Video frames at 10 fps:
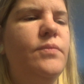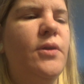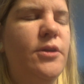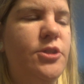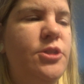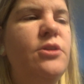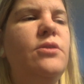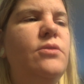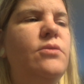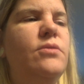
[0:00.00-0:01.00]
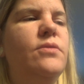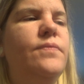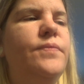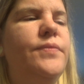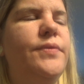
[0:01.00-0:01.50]
part two
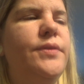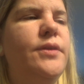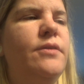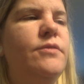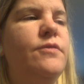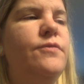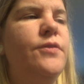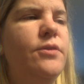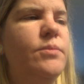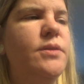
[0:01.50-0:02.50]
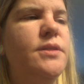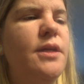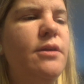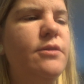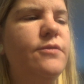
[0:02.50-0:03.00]
of the film
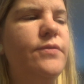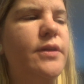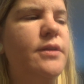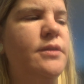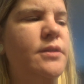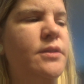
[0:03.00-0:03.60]
itself that